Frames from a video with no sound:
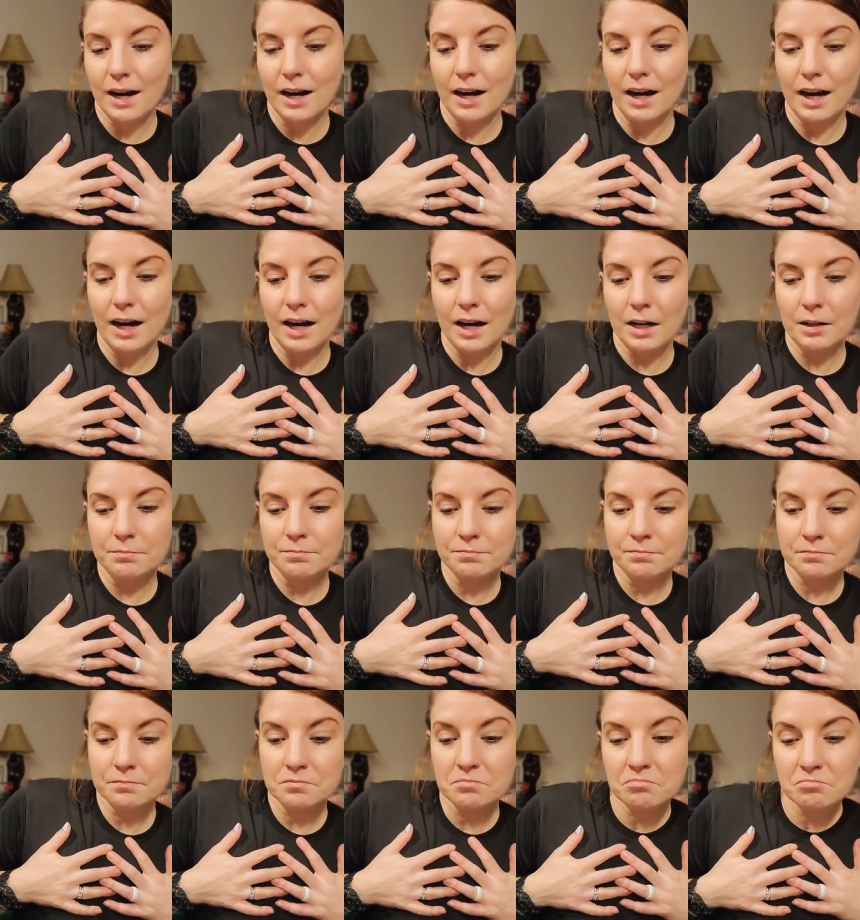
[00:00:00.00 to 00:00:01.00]

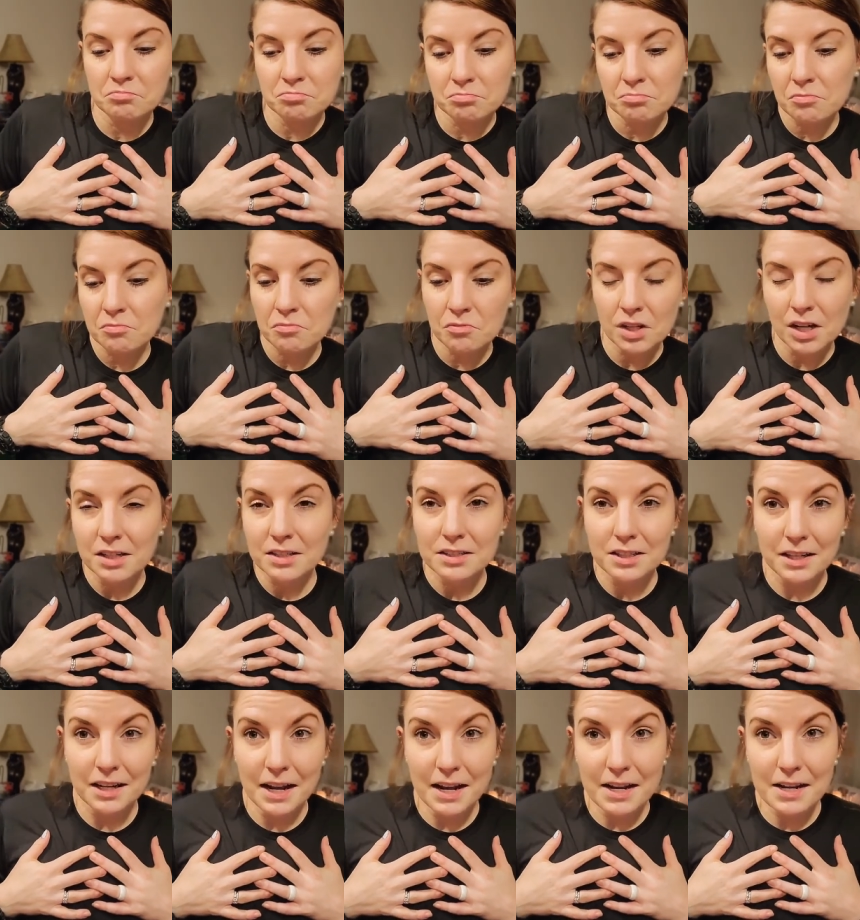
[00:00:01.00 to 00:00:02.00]
Um,
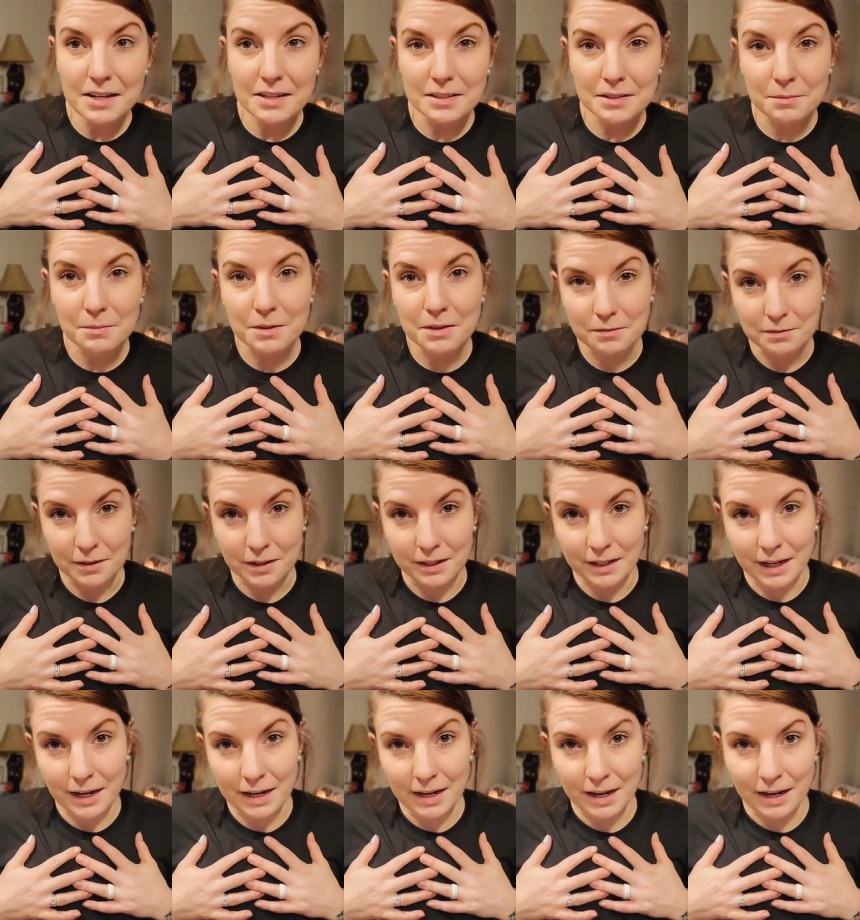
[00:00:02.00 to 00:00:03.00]
today is going to be a fun
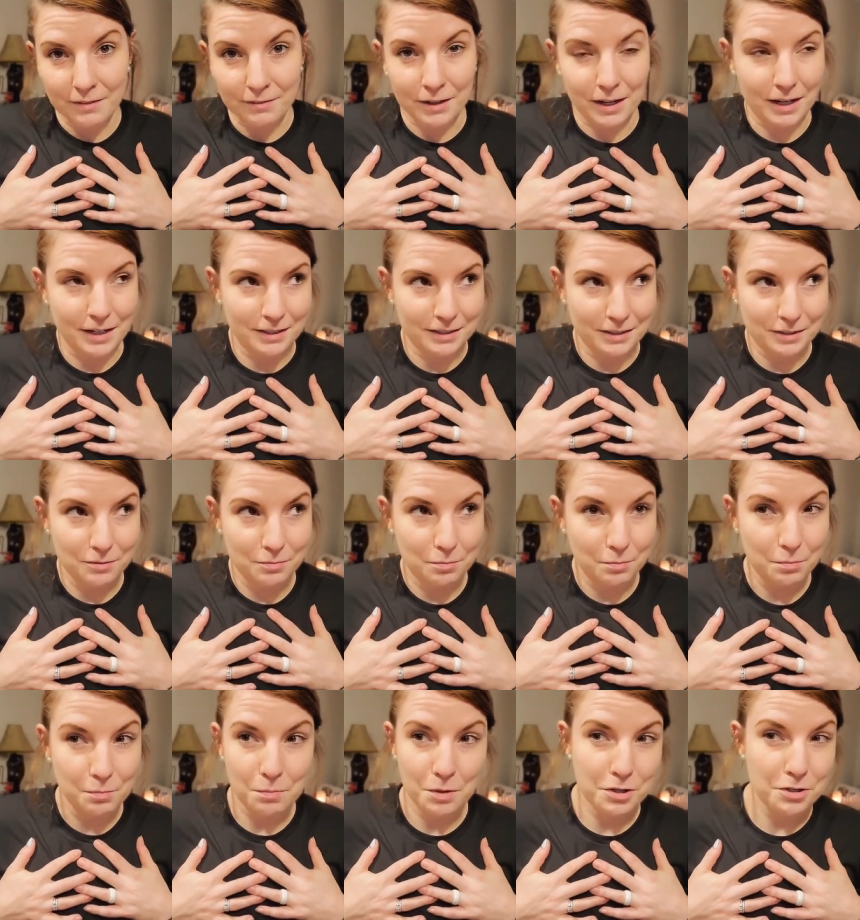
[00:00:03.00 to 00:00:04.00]
day. I've got
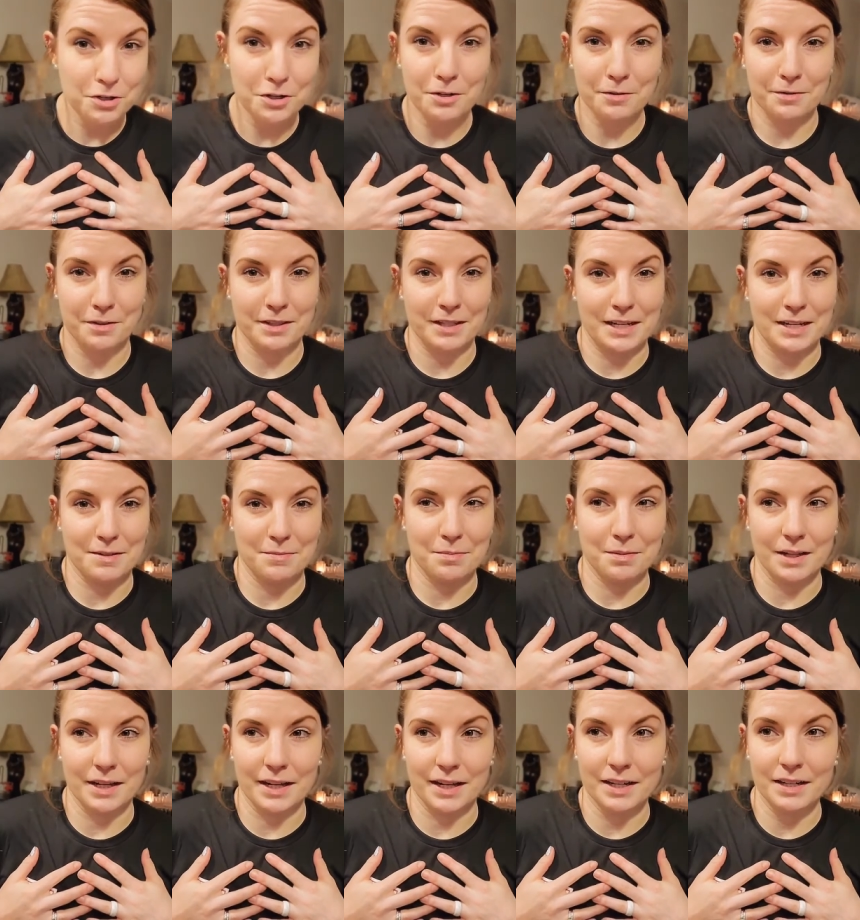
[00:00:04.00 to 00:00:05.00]
a bunch of different things
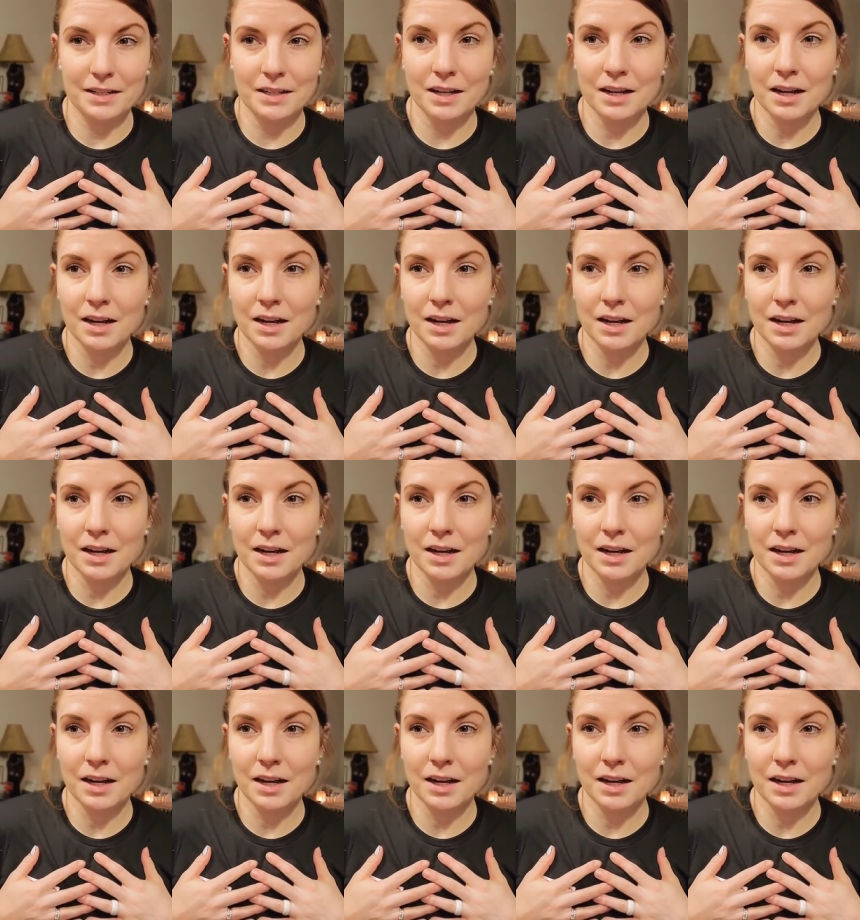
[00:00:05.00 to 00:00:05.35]
planned.